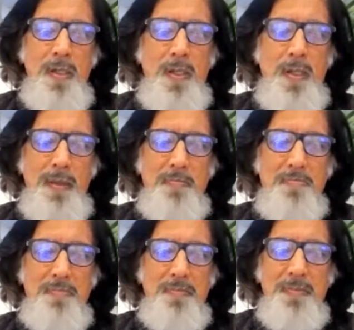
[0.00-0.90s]
uh,
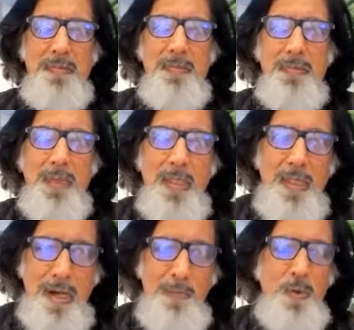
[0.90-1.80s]

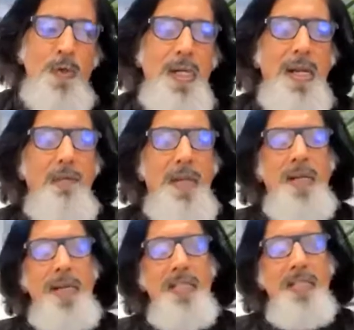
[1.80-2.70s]
come to a
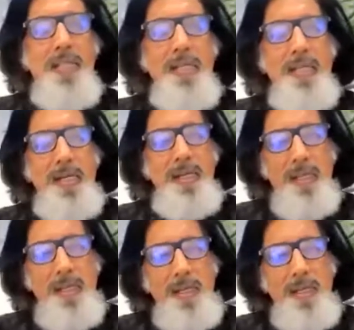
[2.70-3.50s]
level and say that